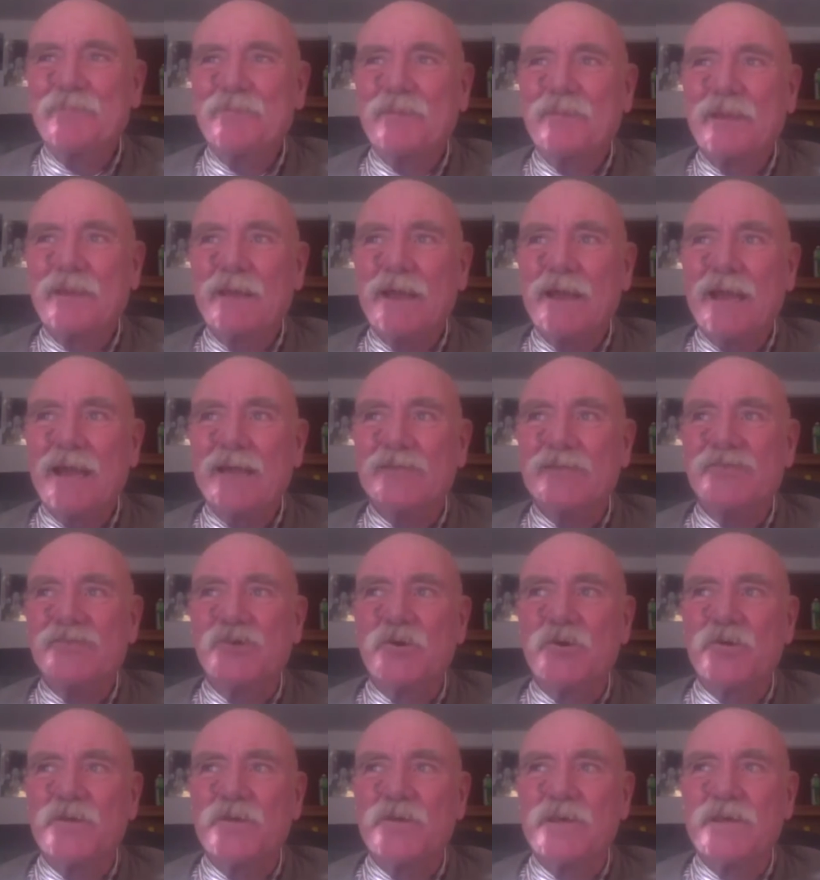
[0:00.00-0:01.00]
And
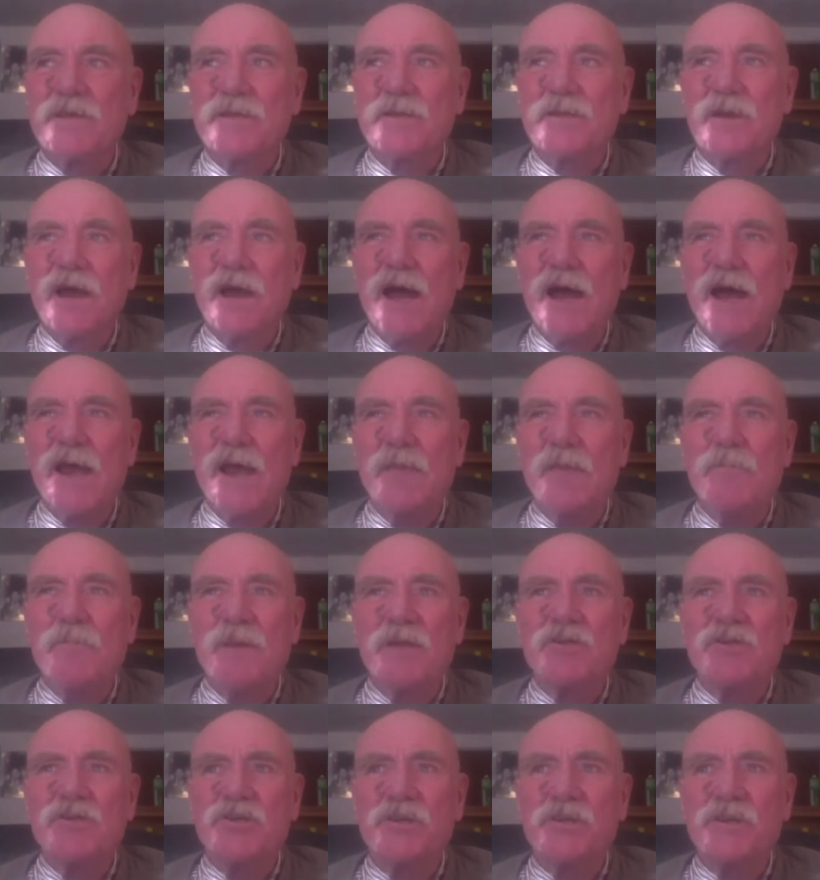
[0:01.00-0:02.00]
so that I
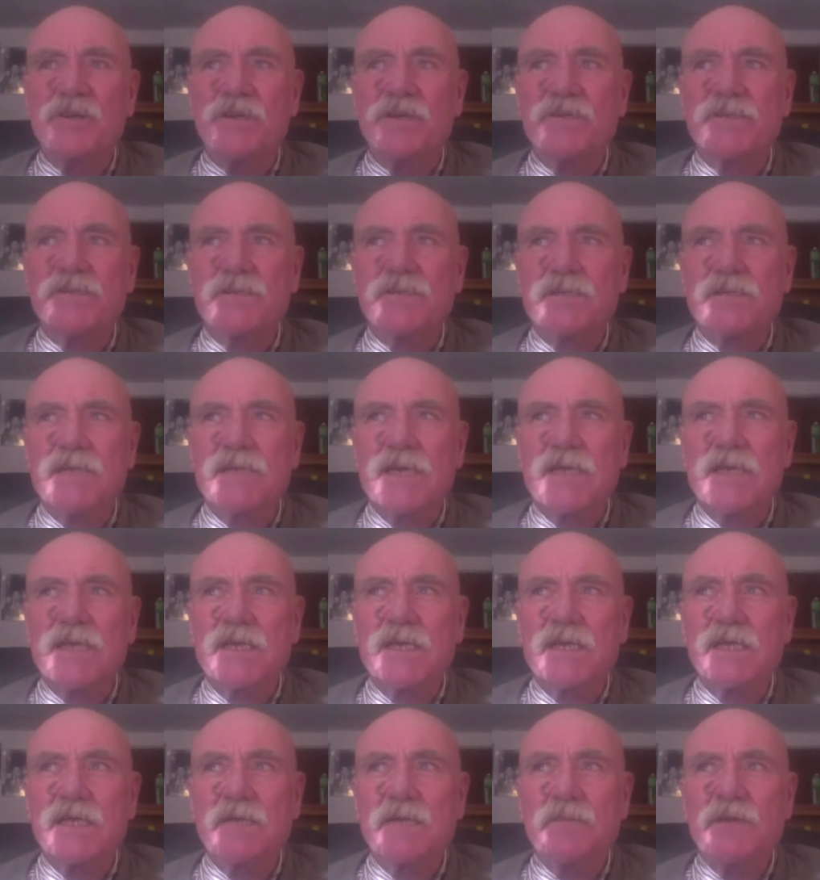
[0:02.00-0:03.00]
mention this
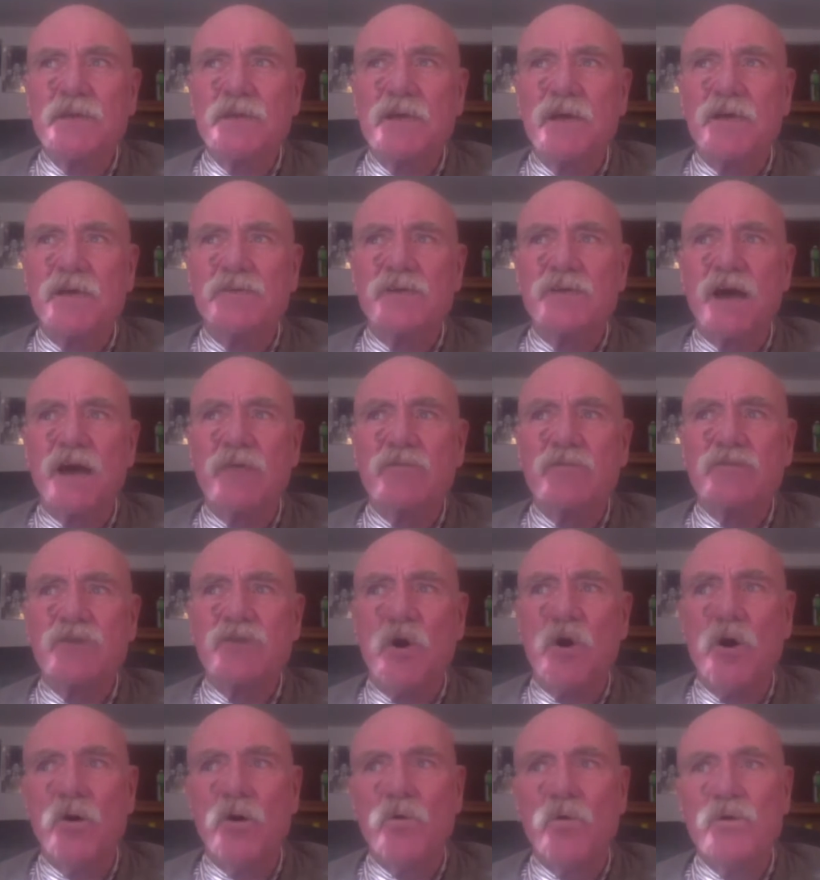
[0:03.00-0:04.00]
because I was
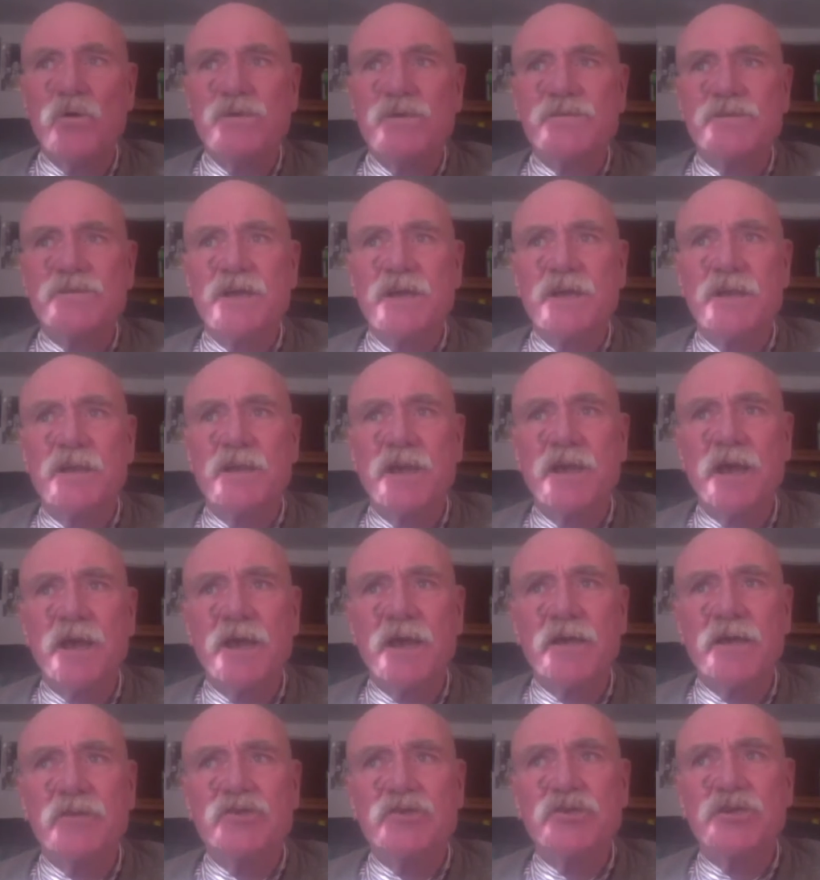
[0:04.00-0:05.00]
always
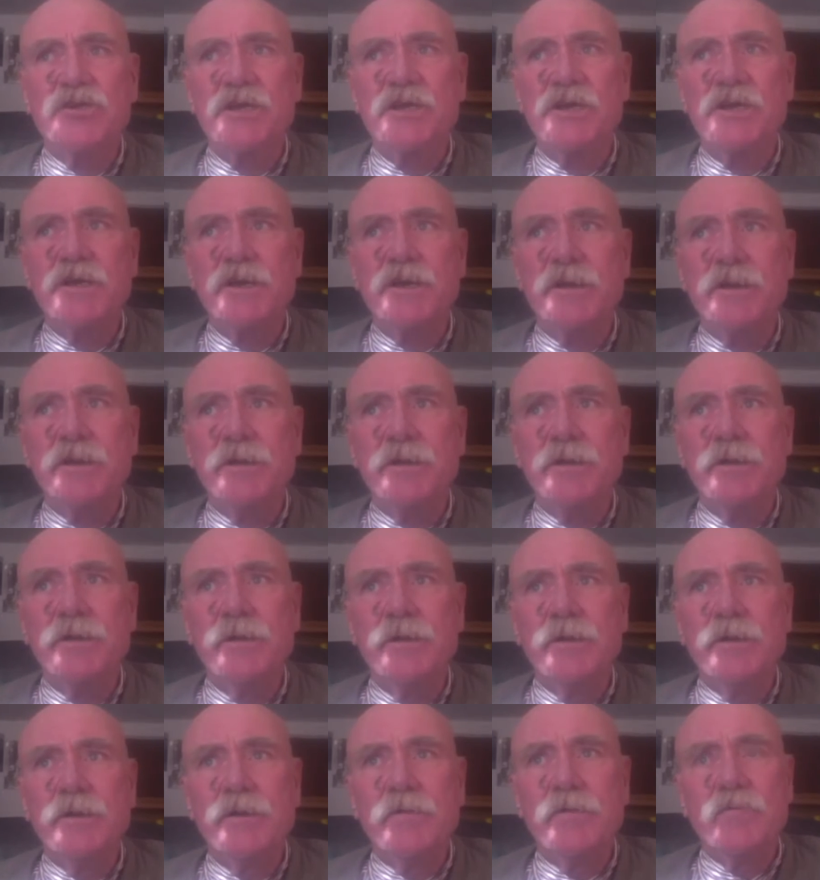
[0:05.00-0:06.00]
engaged in
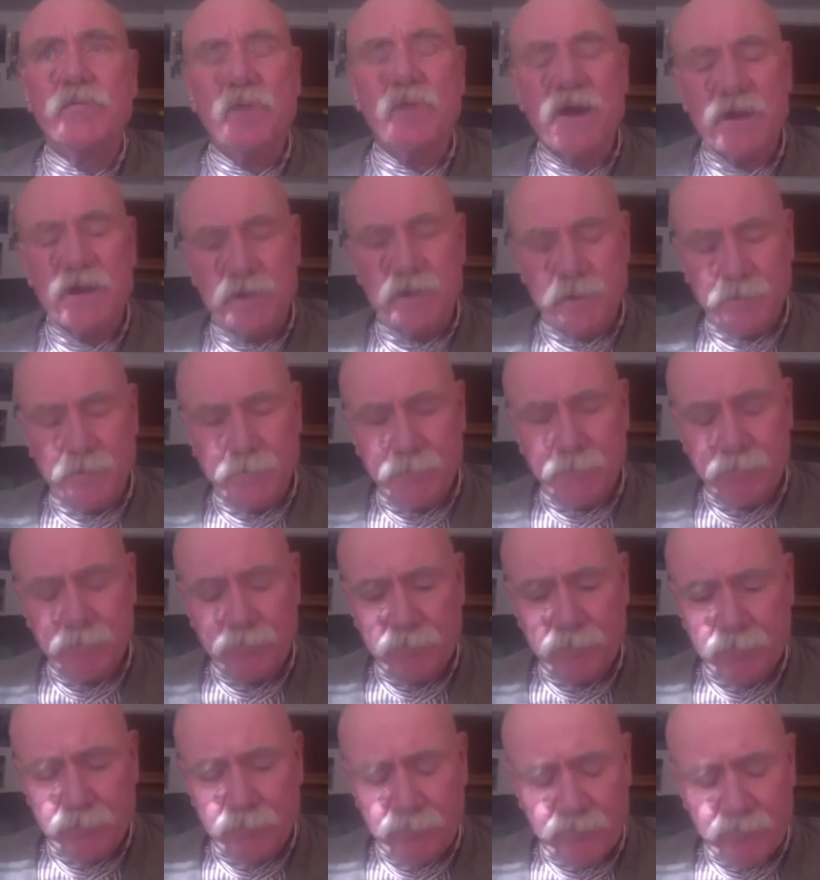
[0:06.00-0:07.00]
writing
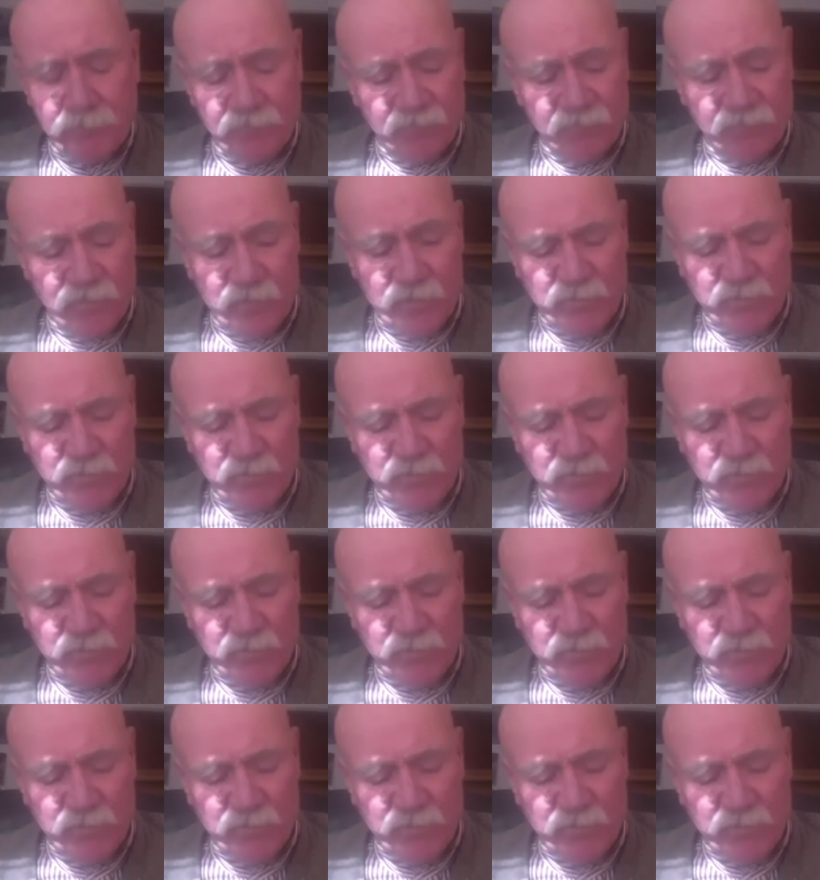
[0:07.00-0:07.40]
from a